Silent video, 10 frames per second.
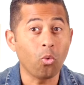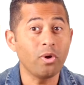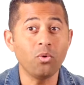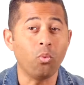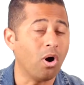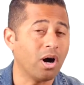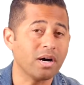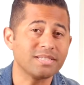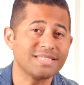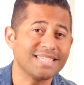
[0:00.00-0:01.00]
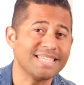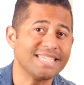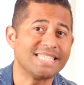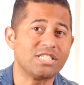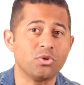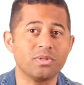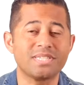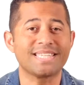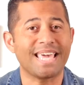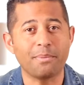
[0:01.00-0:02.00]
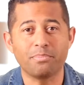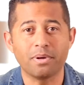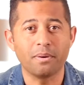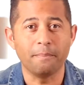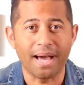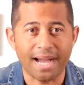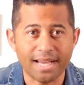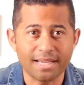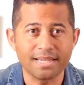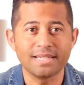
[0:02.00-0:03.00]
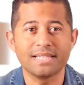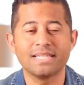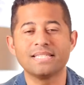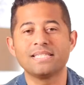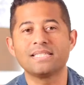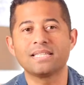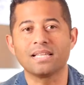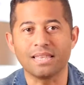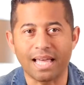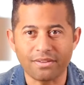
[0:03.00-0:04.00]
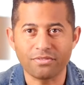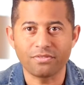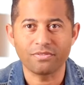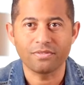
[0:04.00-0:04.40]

we want is to escape back to life.